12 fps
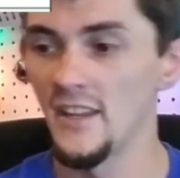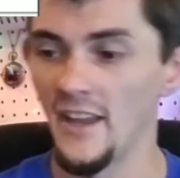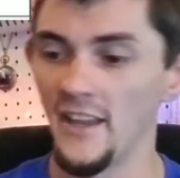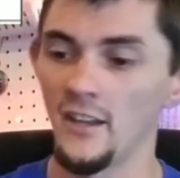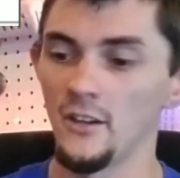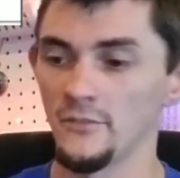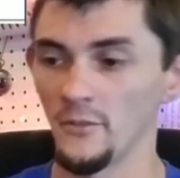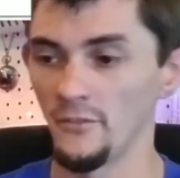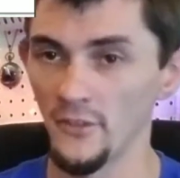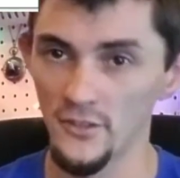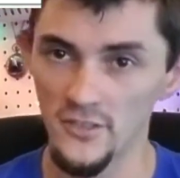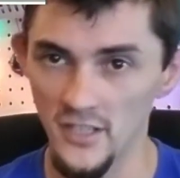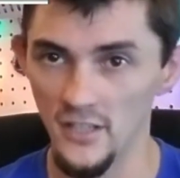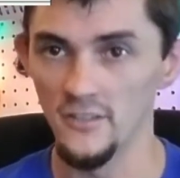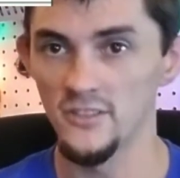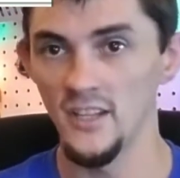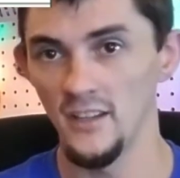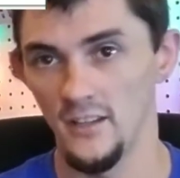I can go from first gear,
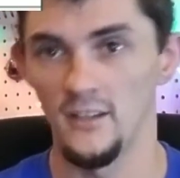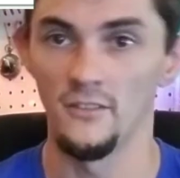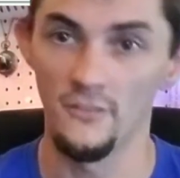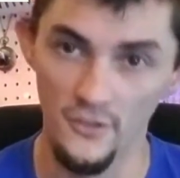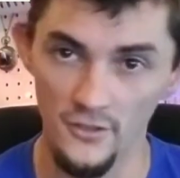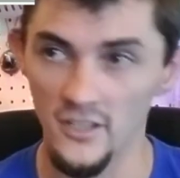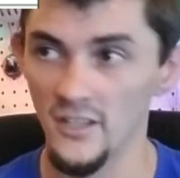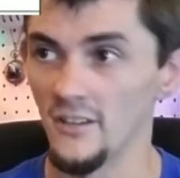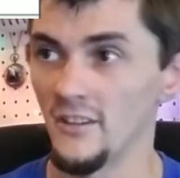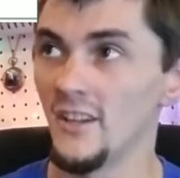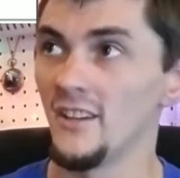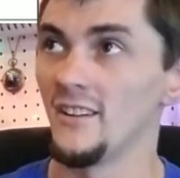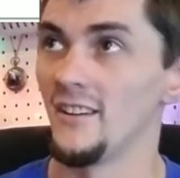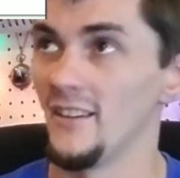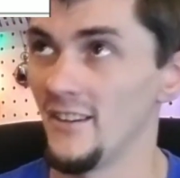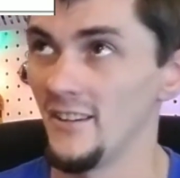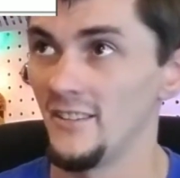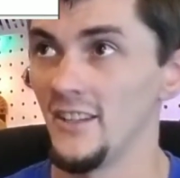second gear, third gear,
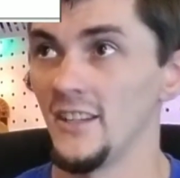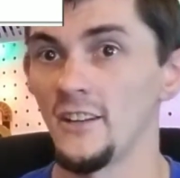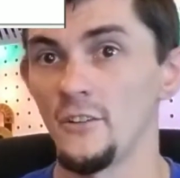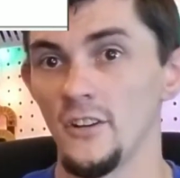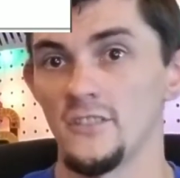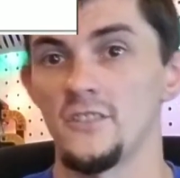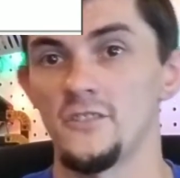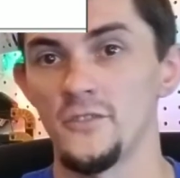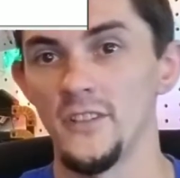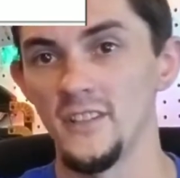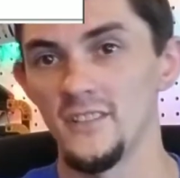and then I cross the street.